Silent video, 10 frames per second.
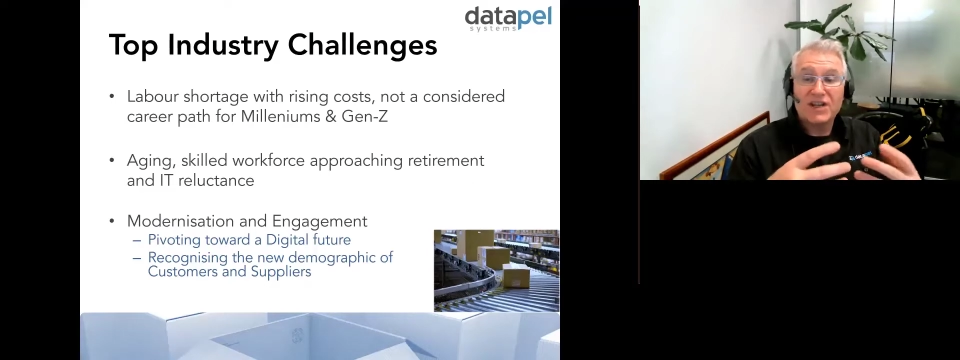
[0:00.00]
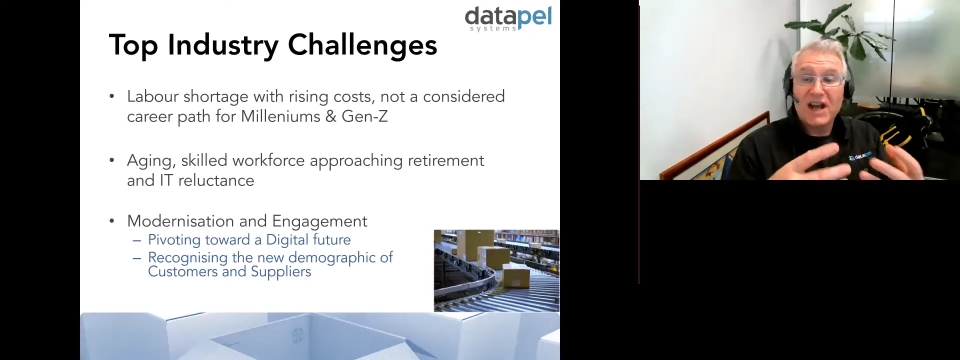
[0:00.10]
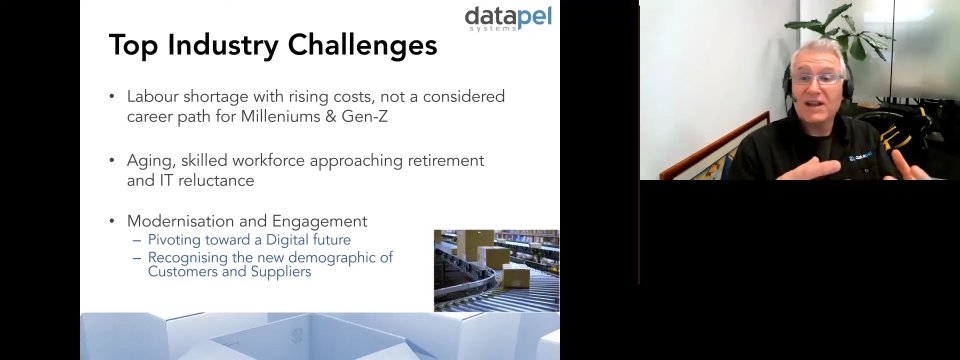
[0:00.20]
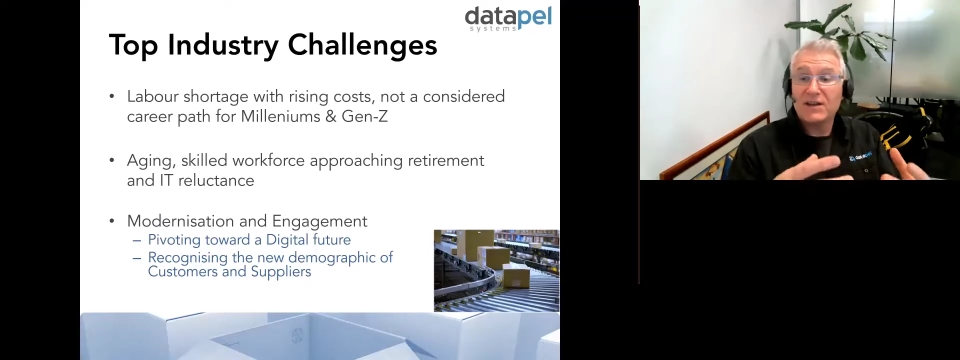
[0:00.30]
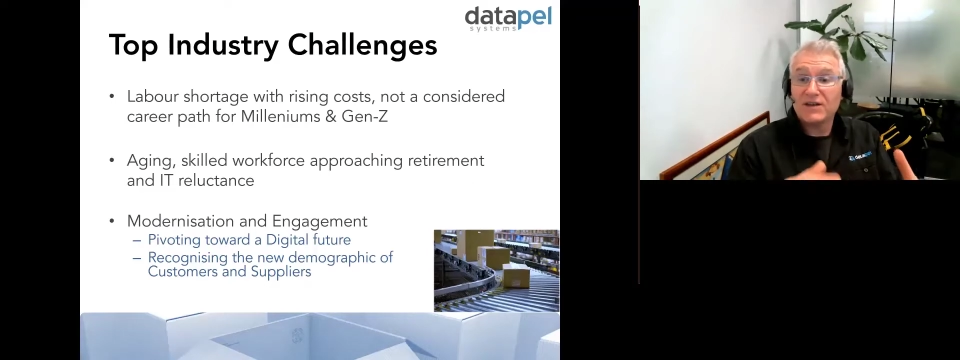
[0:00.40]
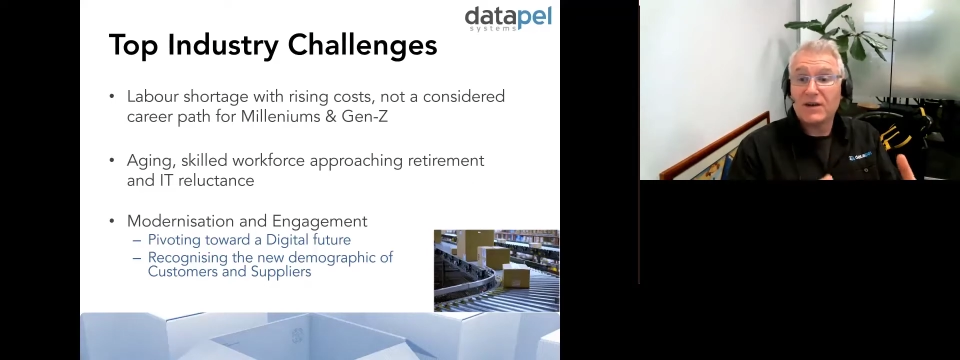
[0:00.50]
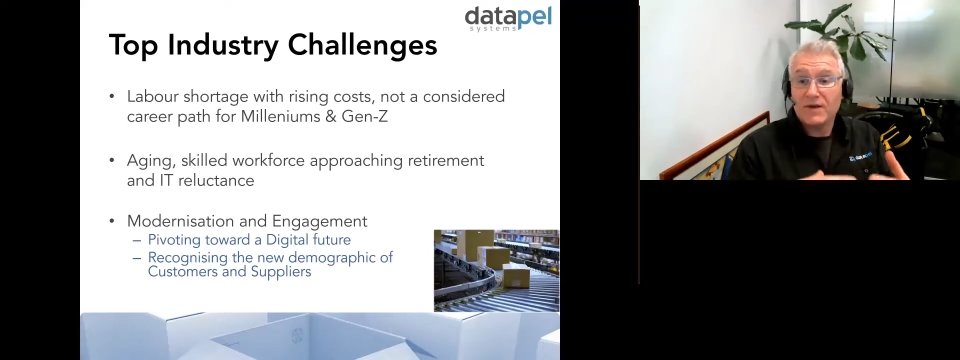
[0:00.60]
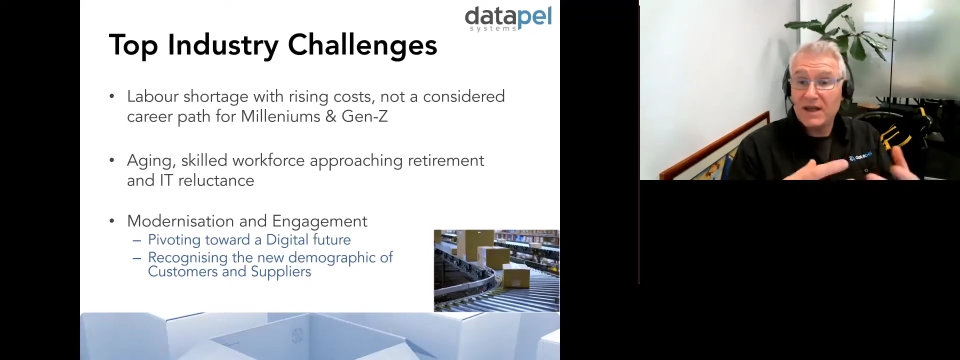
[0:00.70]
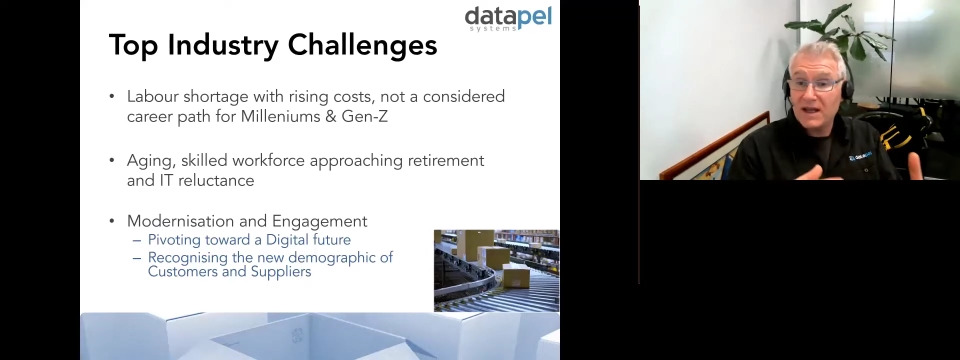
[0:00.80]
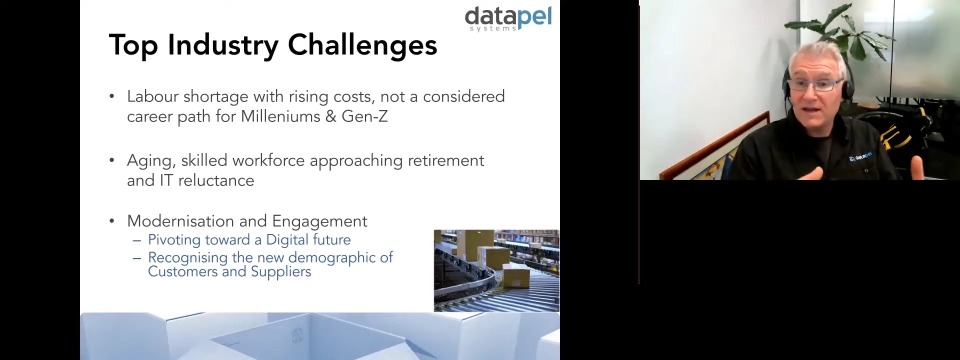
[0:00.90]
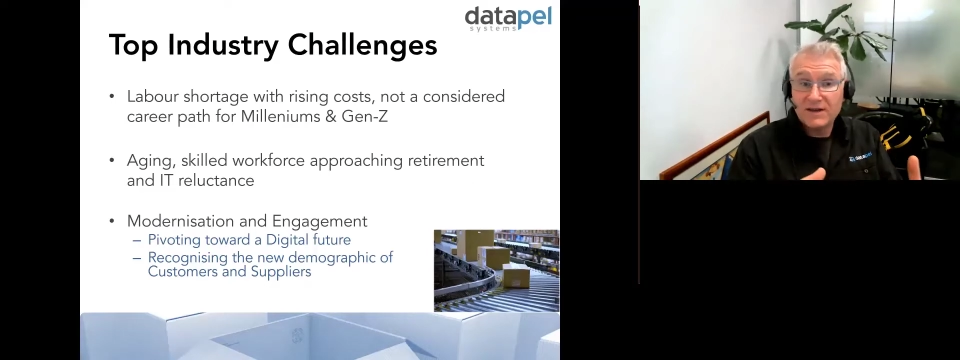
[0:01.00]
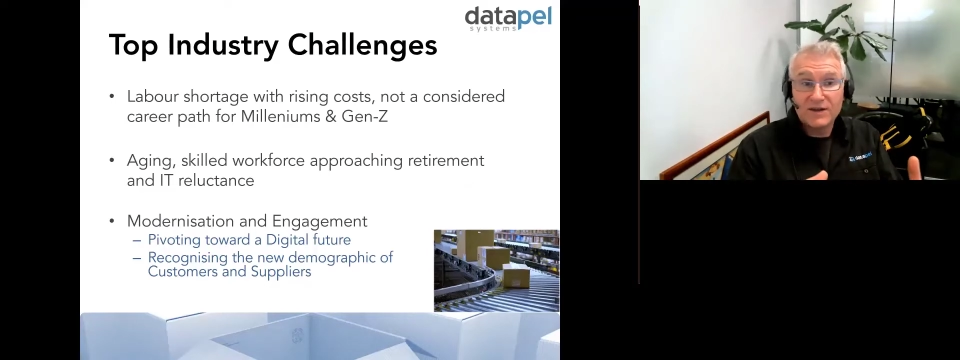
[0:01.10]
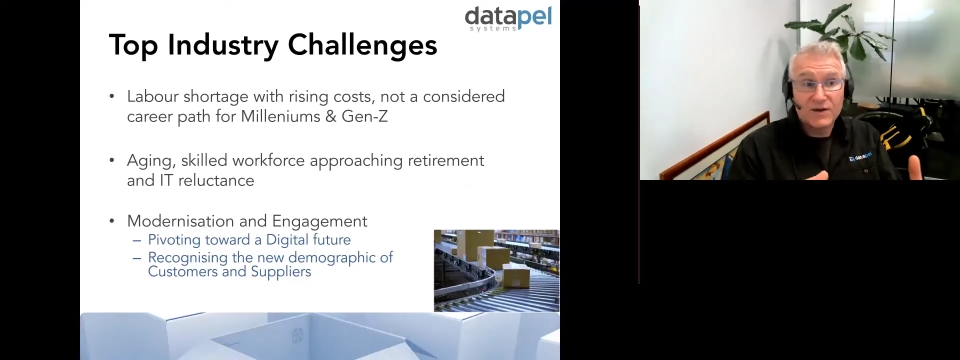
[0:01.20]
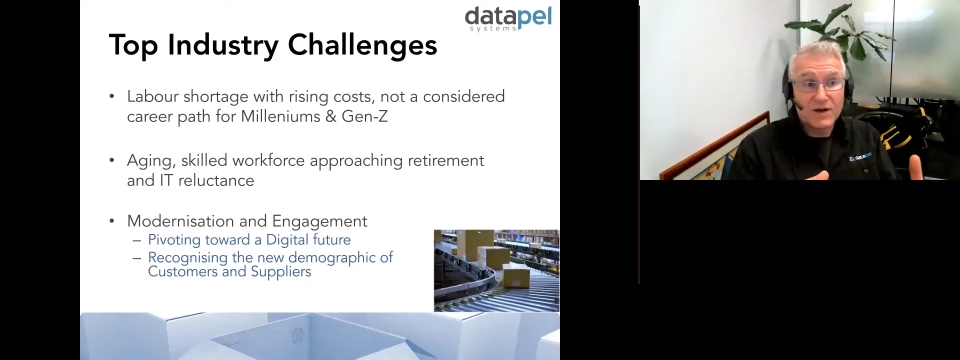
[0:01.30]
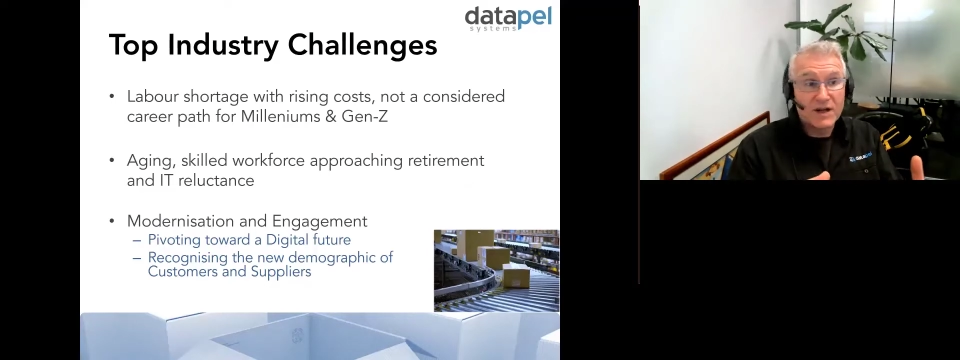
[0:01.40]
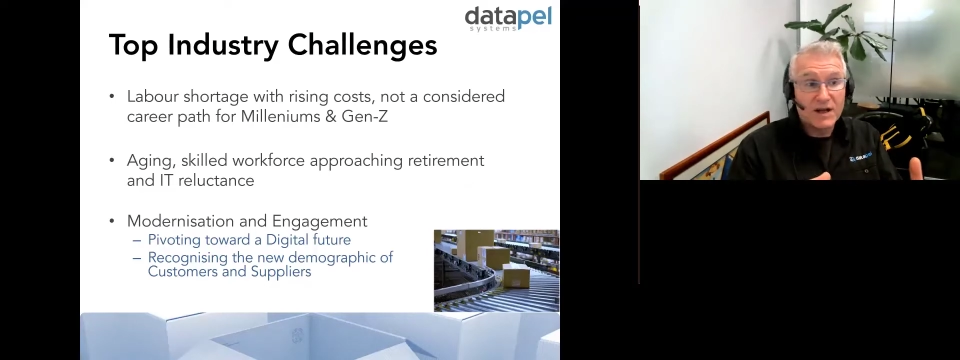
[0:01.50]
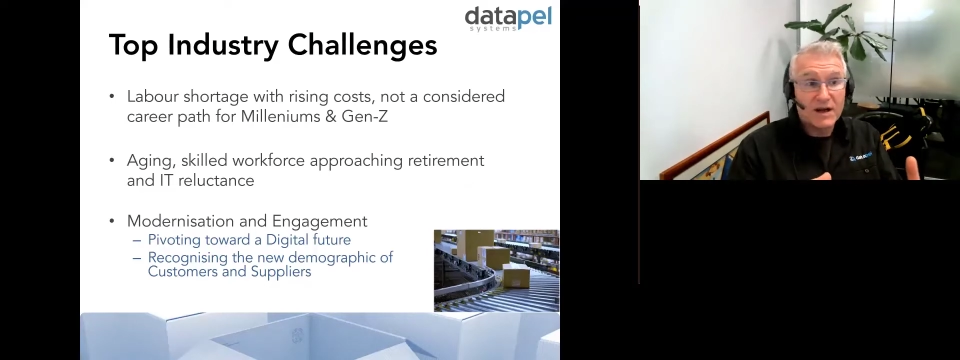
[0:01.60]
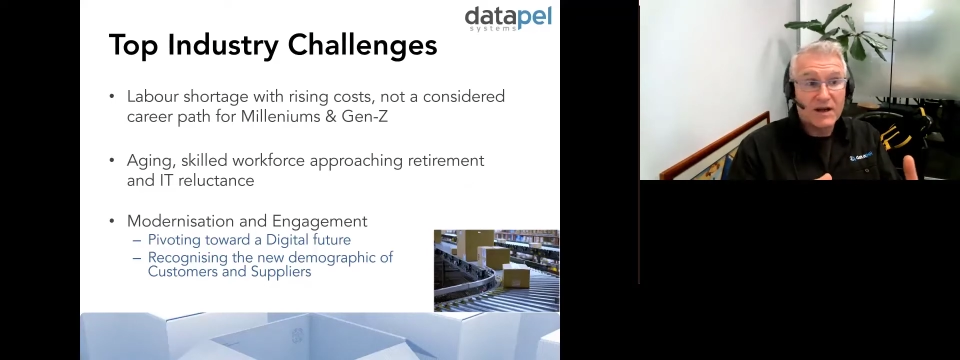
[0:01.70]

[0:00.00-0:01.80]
challenges of the industry